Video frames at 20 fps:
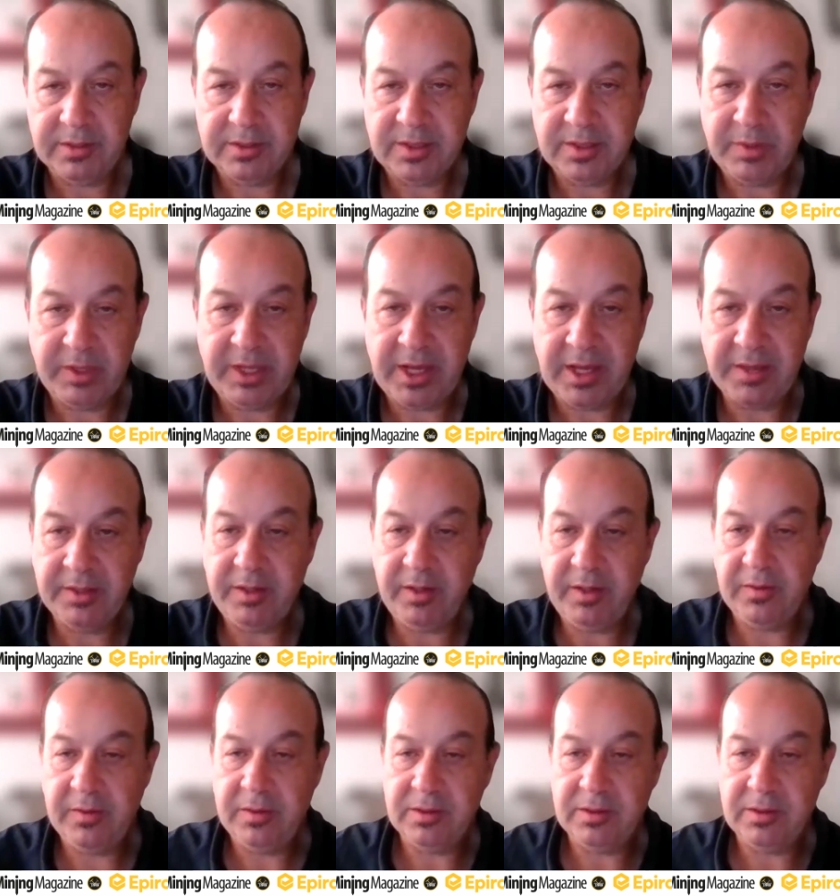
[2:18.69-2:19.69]
Some of the other
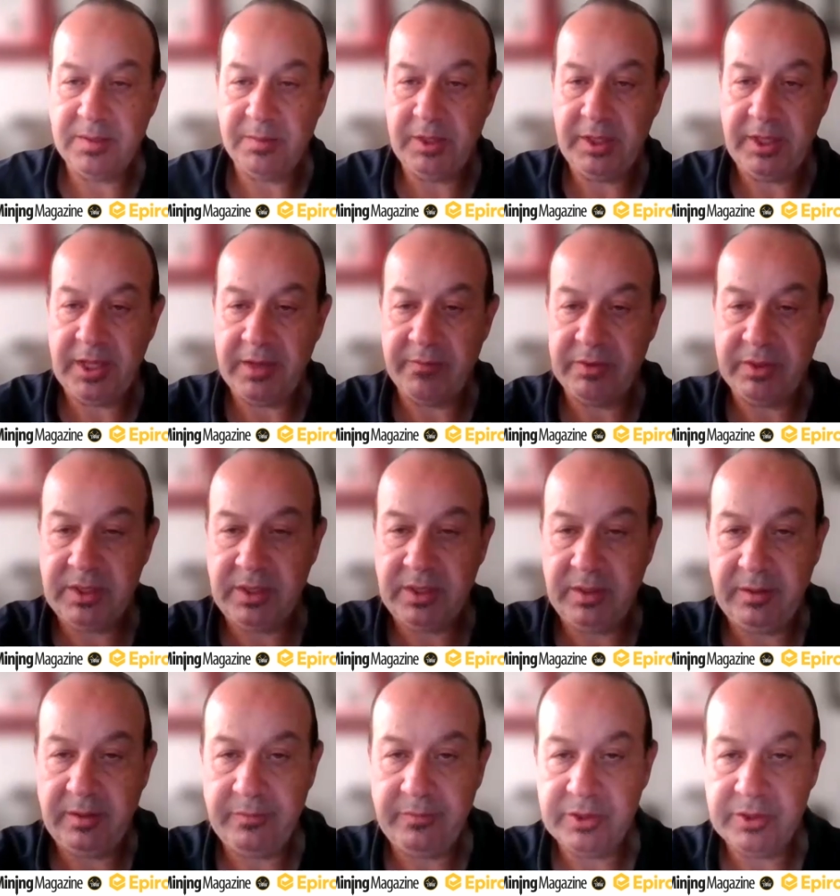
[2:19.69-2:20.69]
some of the other
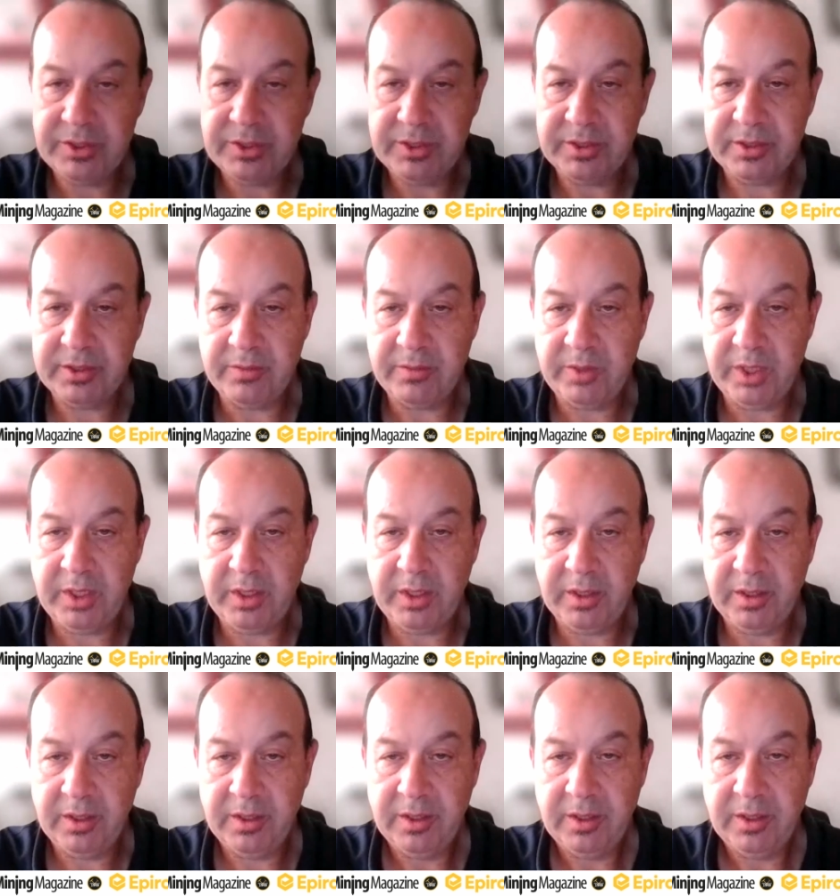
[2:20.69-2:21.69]
differences are really
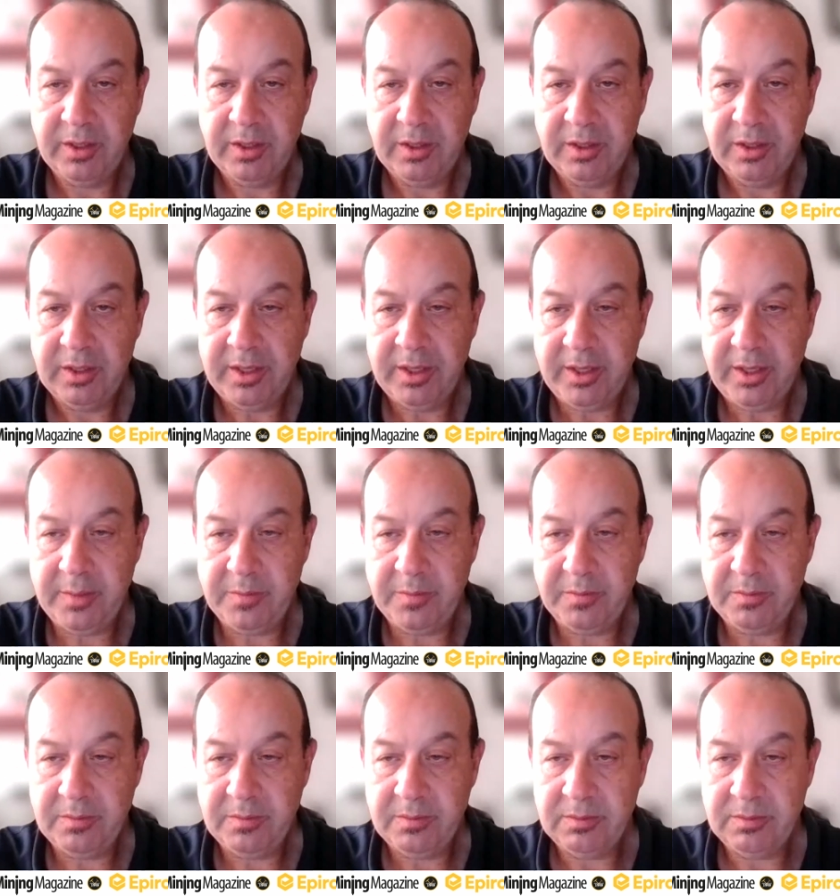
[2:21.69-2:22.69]

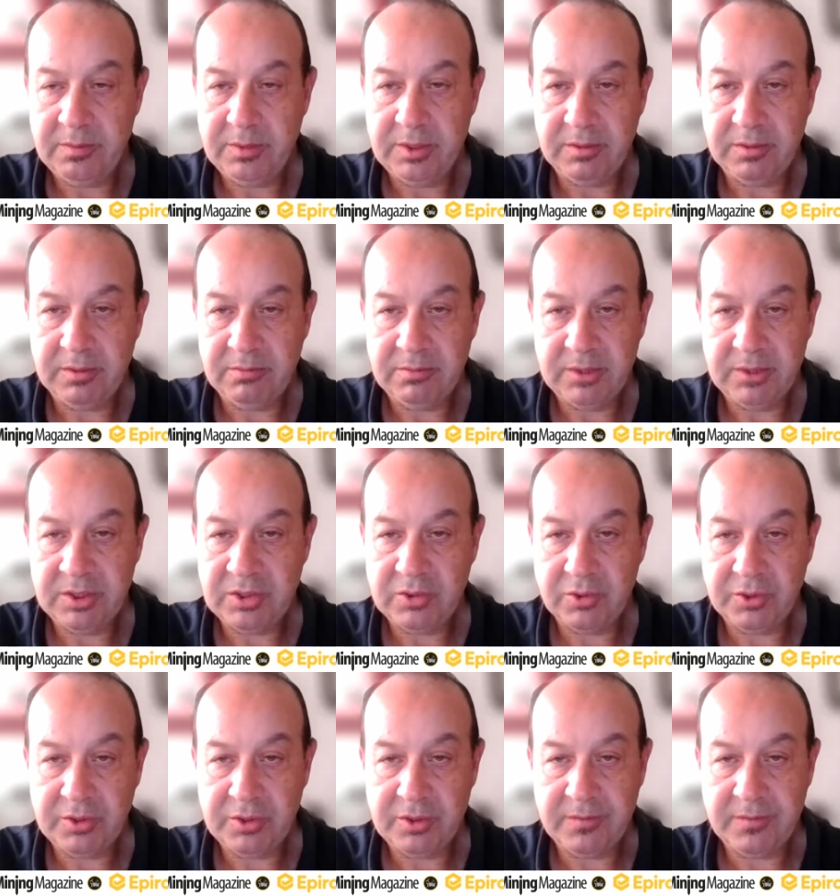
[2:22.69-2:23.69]
um, the the
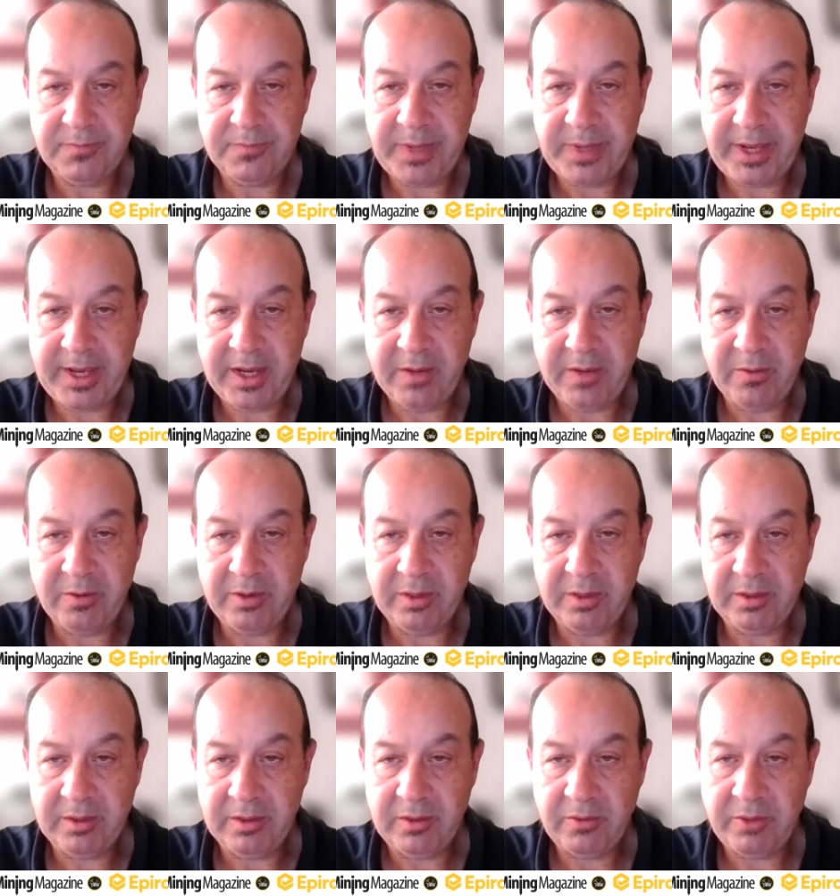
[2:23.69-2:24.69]
sources of power
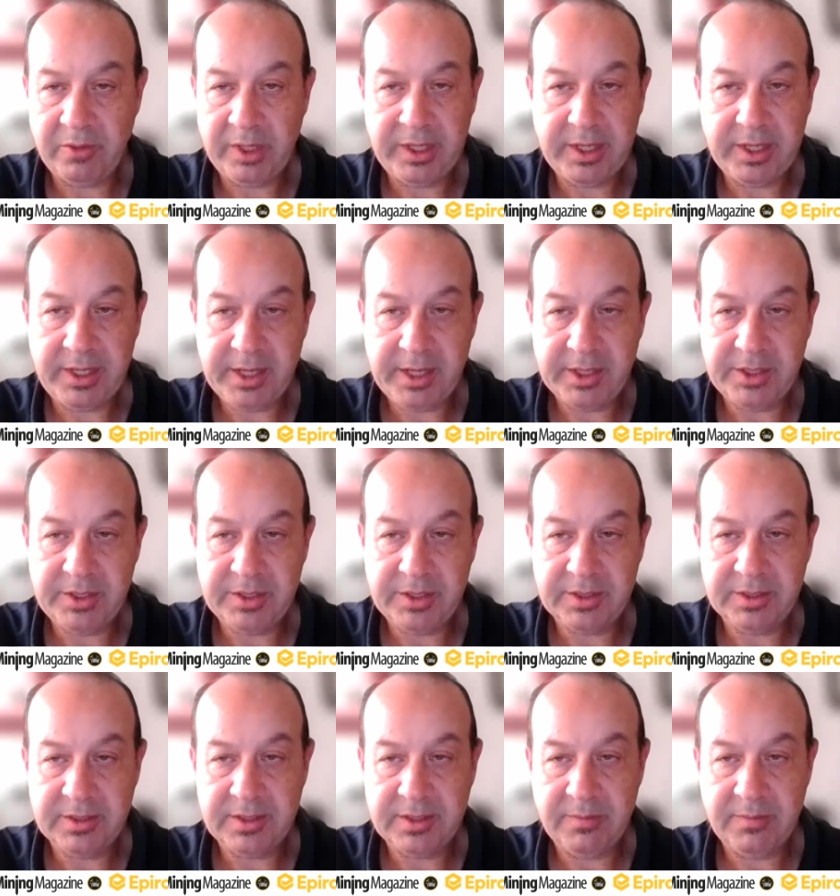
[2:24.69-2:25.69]
and the grid
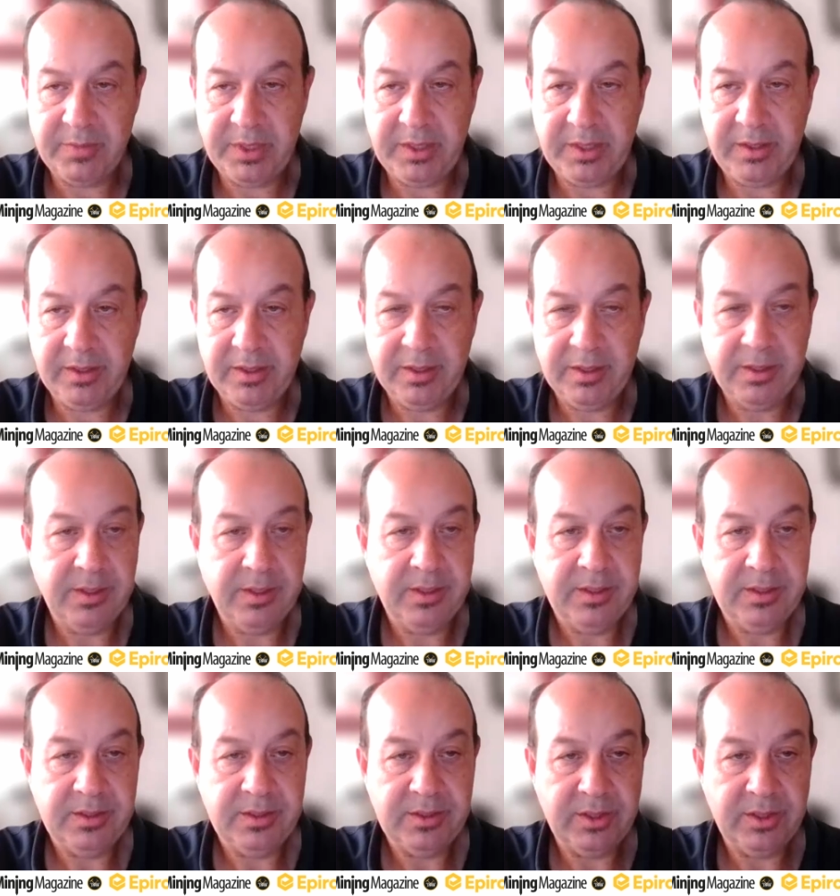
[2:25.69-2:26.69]
connections can be
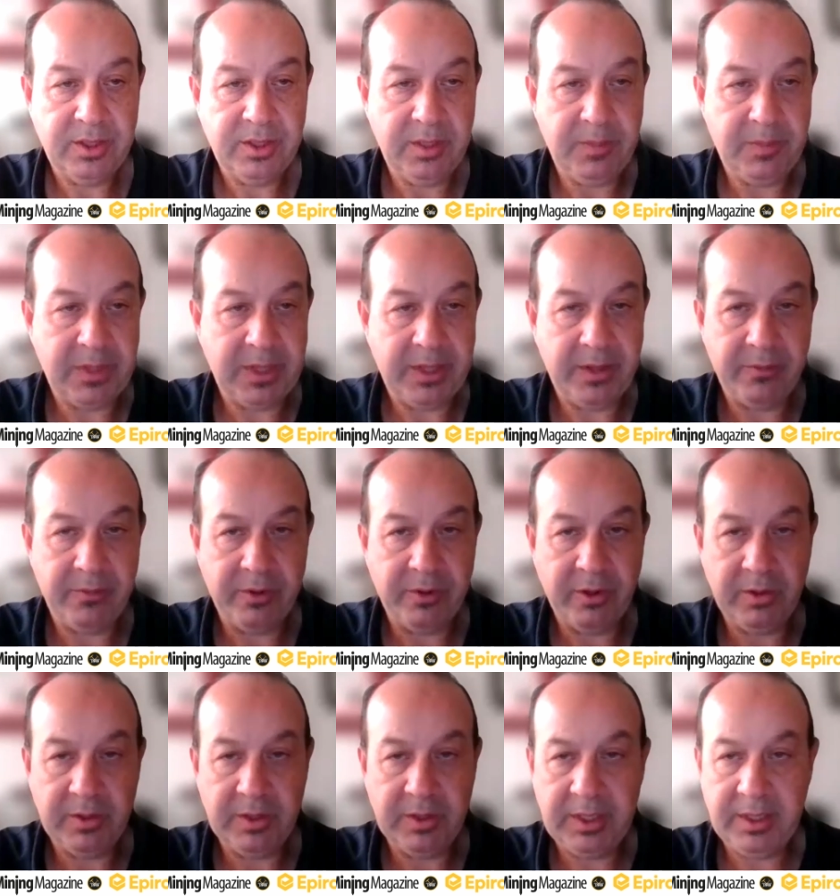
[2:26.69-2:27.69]
certainly play a
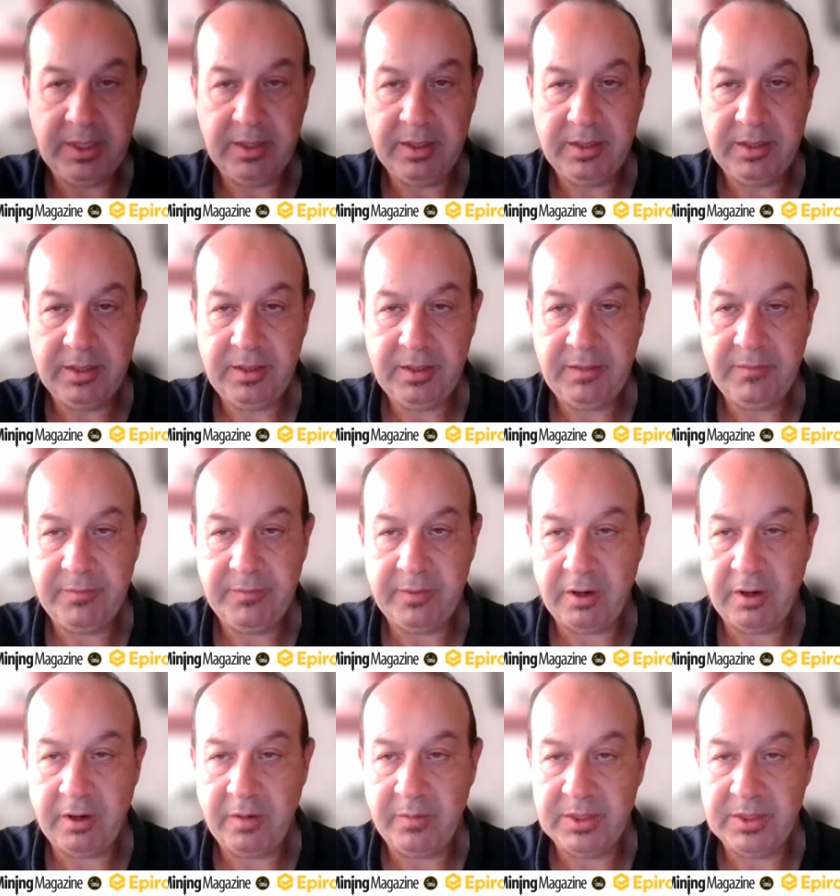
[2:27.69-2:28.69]
role in, in the
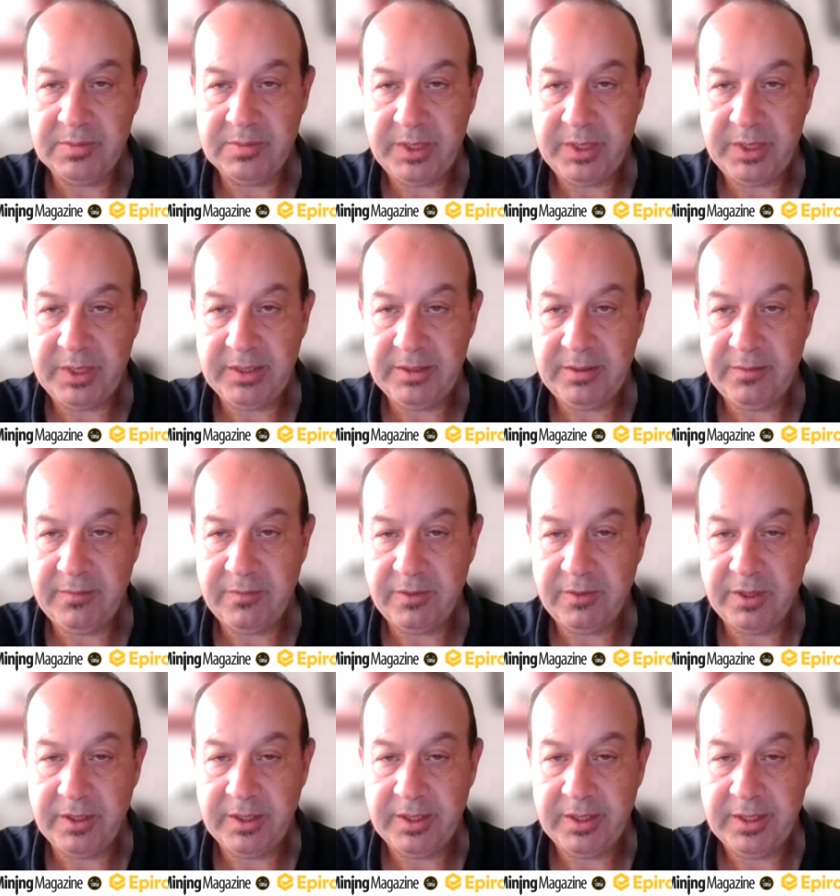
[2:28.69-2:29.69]
environments being
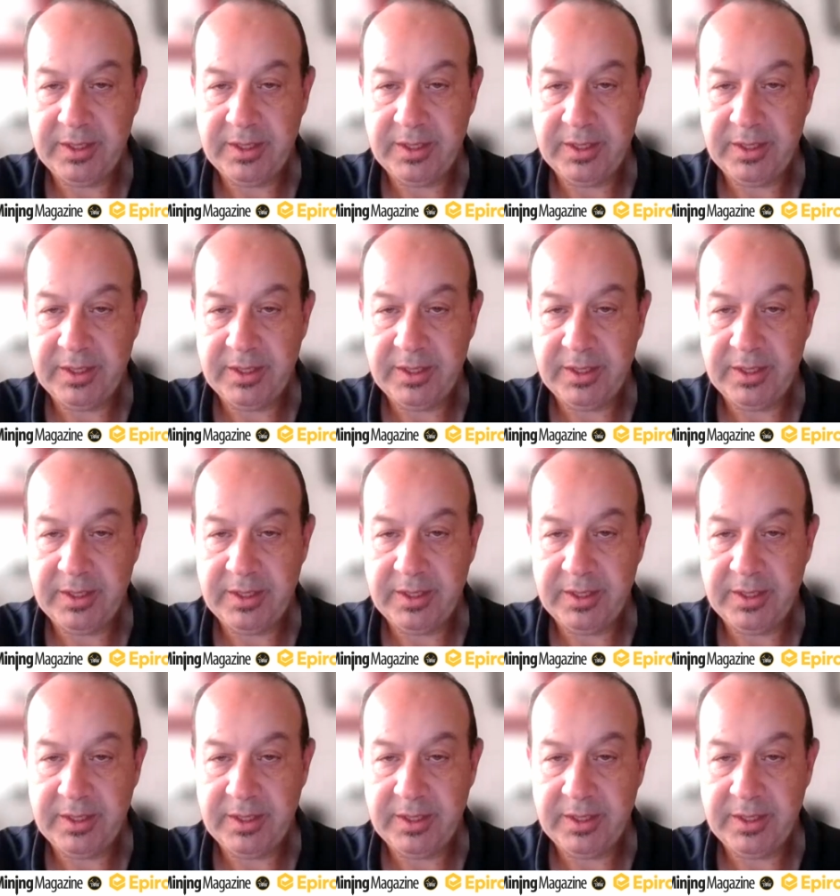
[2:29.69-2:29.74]
different.